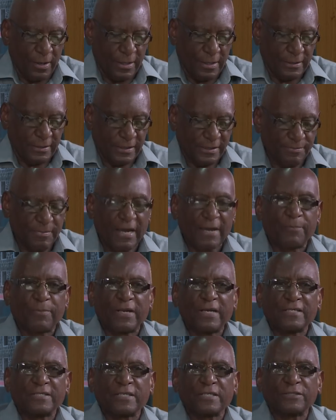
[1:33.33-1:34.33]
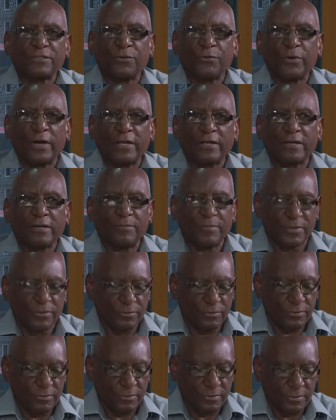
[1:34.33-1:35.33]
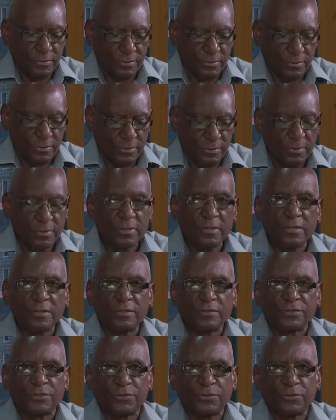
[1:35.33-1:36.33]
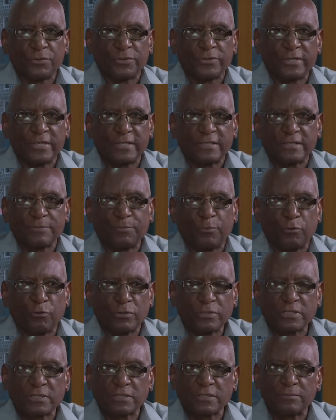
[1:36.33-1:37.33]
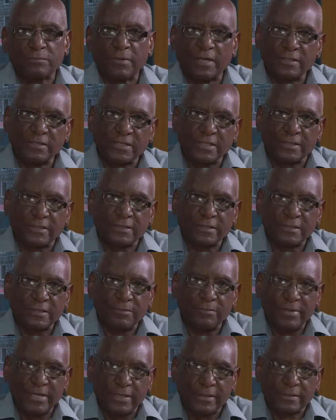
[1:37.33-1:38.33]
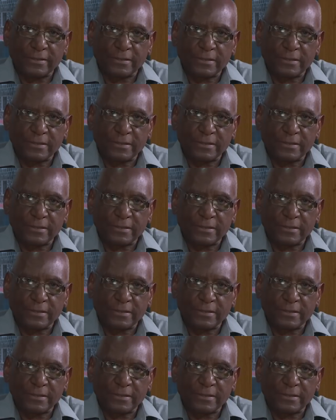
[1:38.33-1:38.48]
It is my pleasure to welcome you to this post-budget debate.